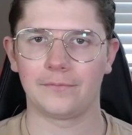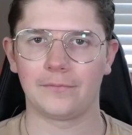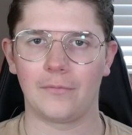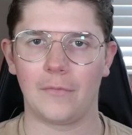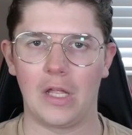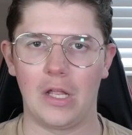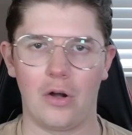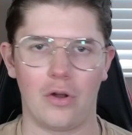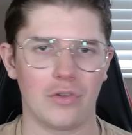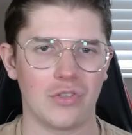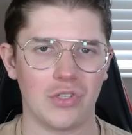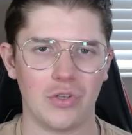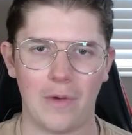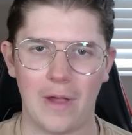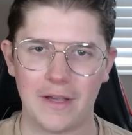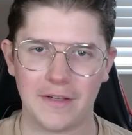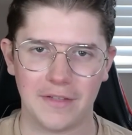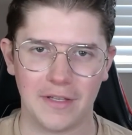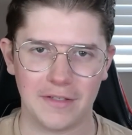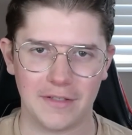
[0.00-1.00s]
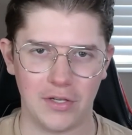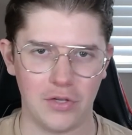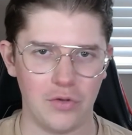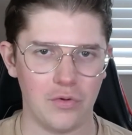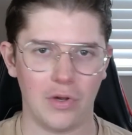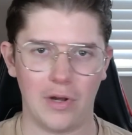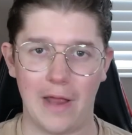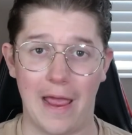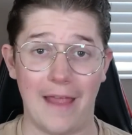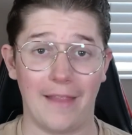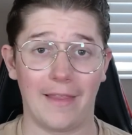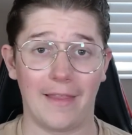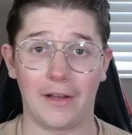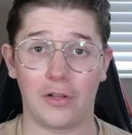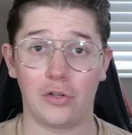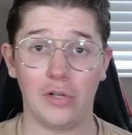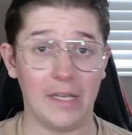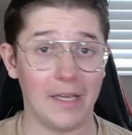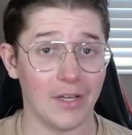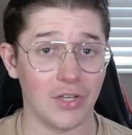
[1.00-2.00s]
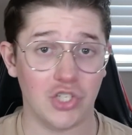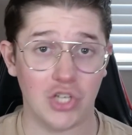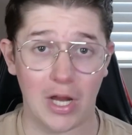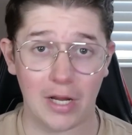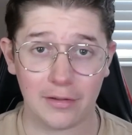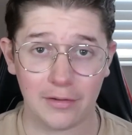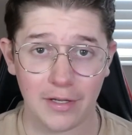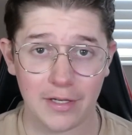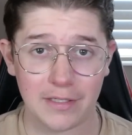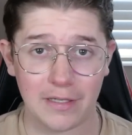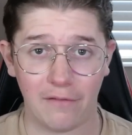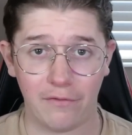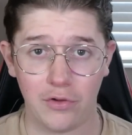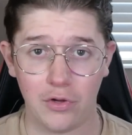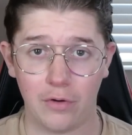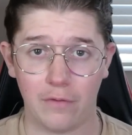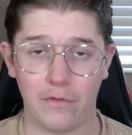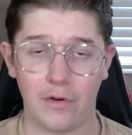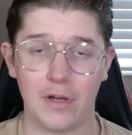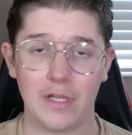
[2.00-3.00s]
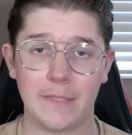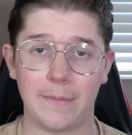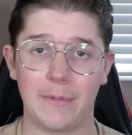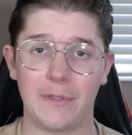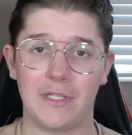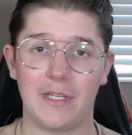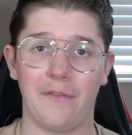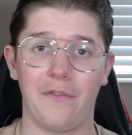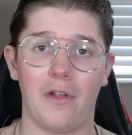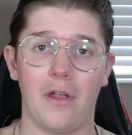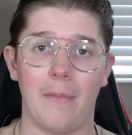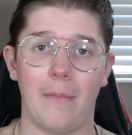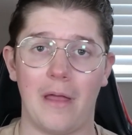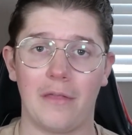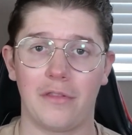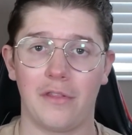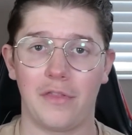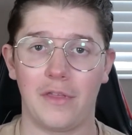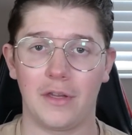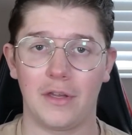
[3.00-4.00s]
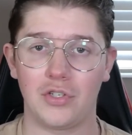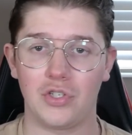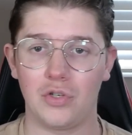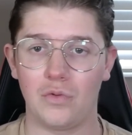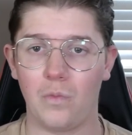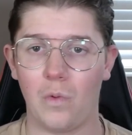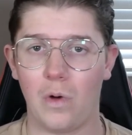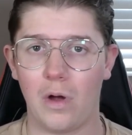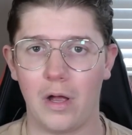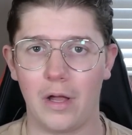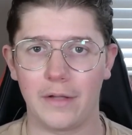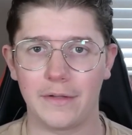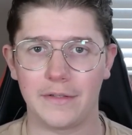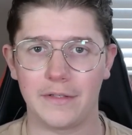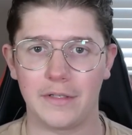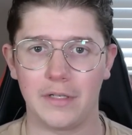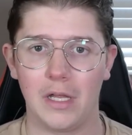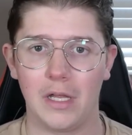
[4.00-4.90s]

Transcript: It also has things that you could add, like cleaning checklists if you're very specific about the things you want.